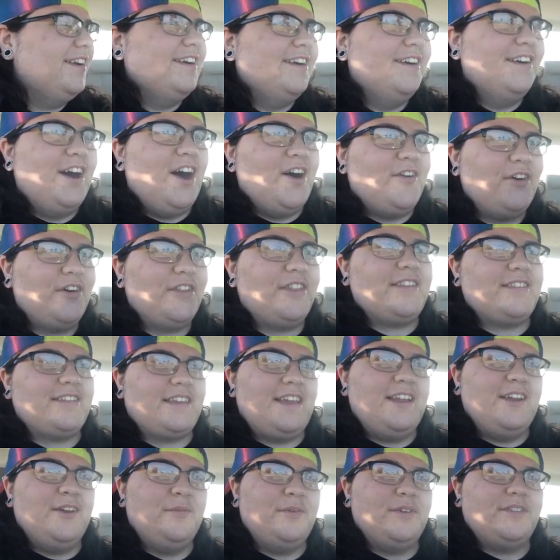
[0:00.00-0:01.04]
of all these
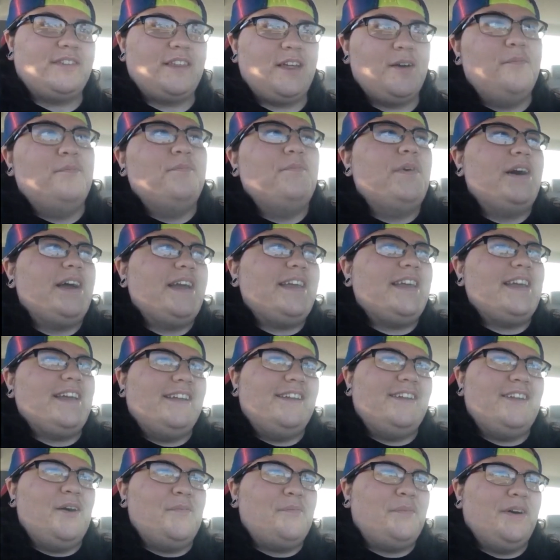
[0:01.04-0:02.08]
animals that might
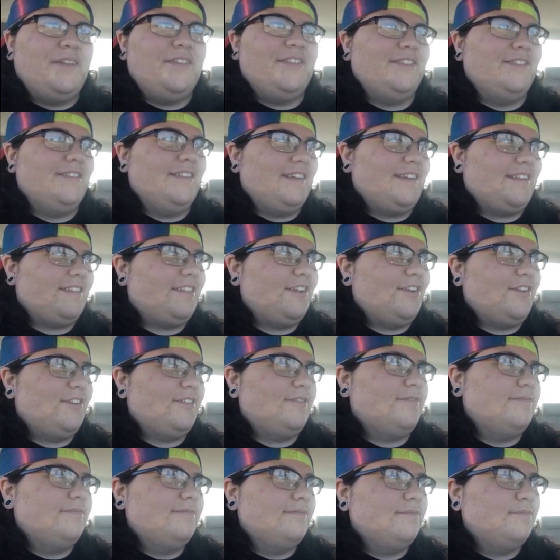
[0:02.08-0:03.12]
end up on like
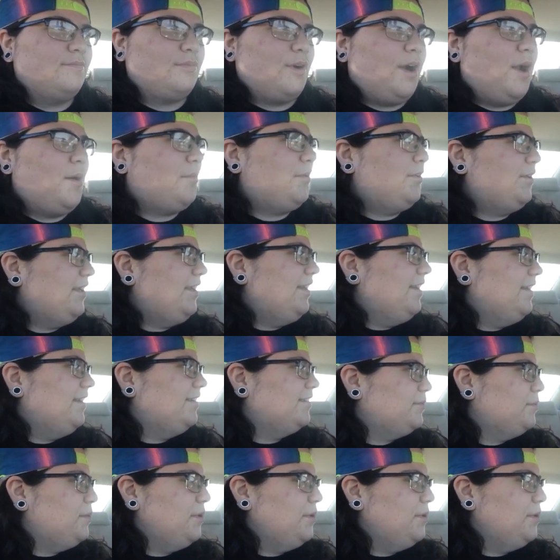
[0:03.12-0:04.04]
their property, I